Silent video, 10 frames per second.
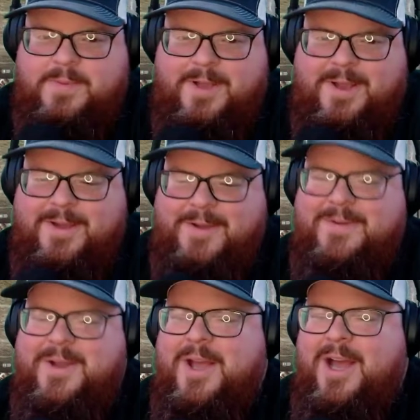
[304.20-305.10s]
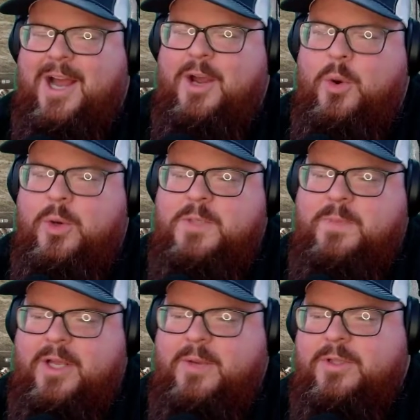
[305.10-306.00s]
me of, I always
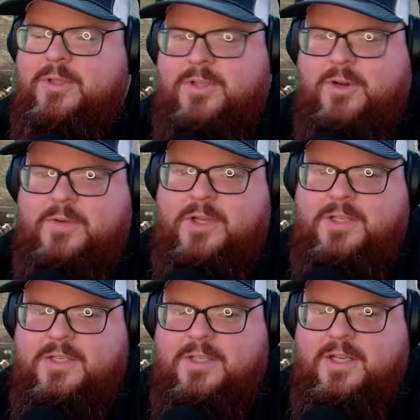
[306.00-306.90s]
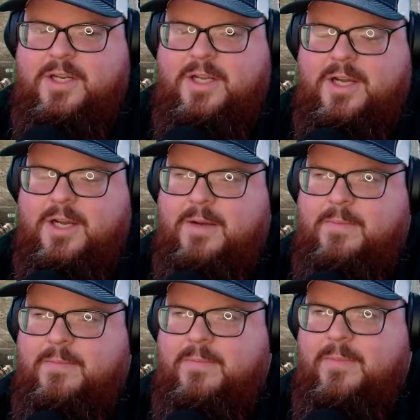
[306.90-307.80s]
play with the Soviets in
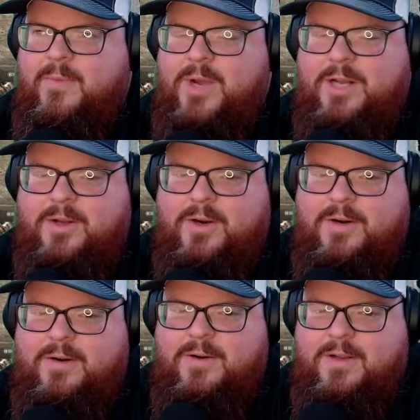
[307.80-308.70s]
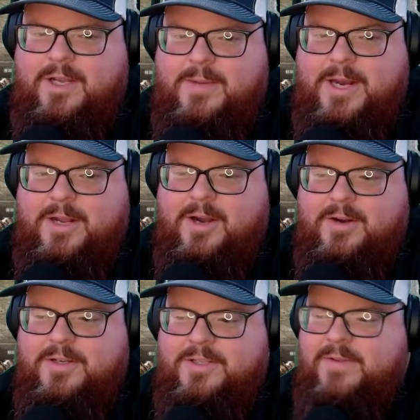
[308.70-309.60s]
Red Alert, like Command and Conquer
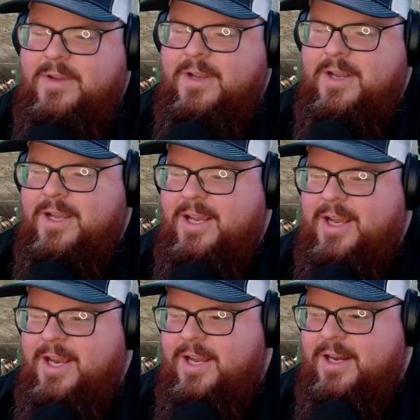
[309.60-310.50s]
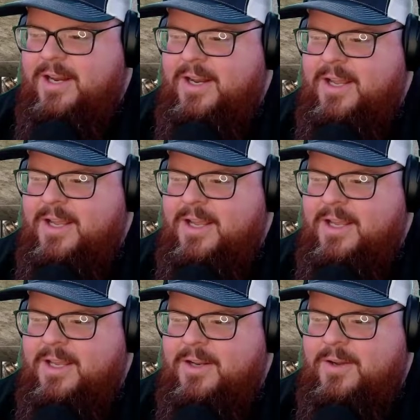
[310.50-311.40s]
and stuff. And
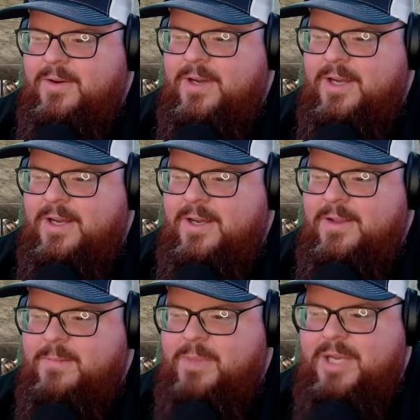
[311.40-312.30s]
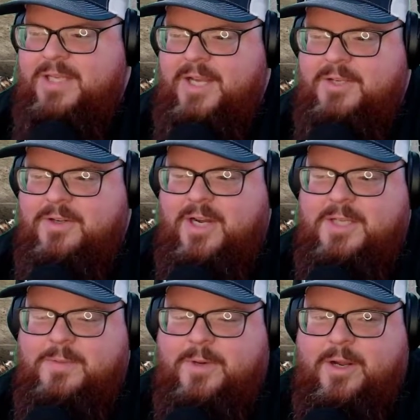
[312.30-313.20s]
you know, the big tanks are nice,
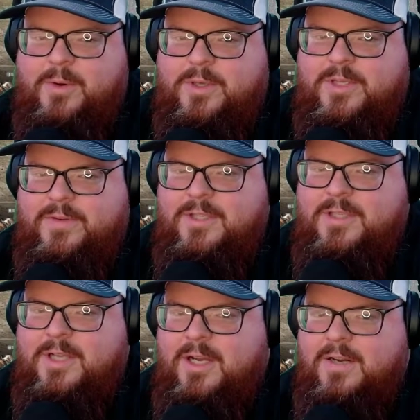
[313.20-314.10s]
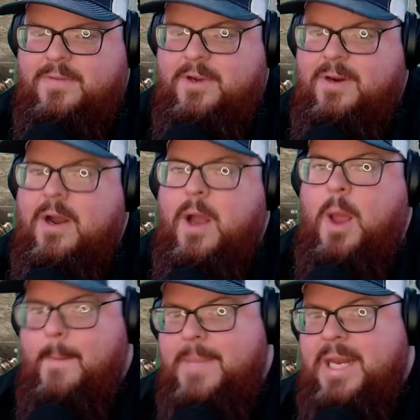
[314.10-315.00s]
but I always have a ton of their
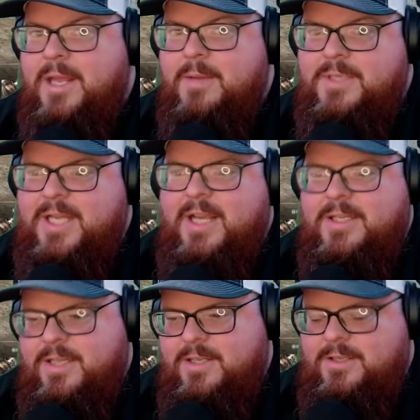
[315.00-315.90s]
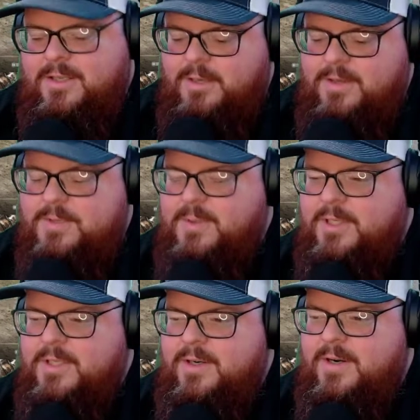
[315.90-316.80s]
medium tanks. He just, you know, that's what
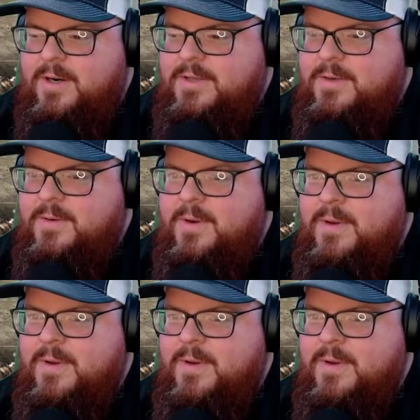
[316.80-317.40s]
these are. So